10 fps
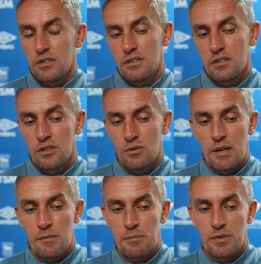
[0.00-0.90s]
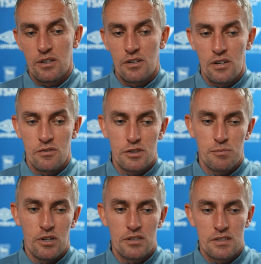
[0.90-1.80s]
And, that might be our
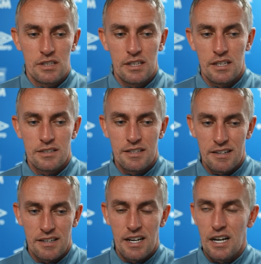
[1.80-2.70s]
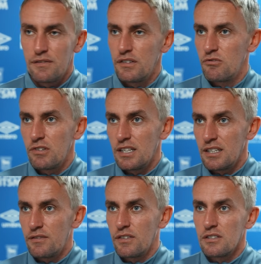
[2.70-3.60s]
response in the second half in a really
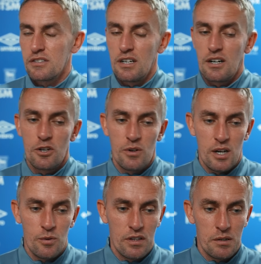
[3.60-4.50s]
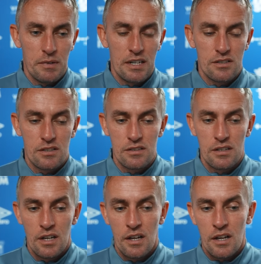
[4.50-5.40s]
difficult scenario, how we can manage to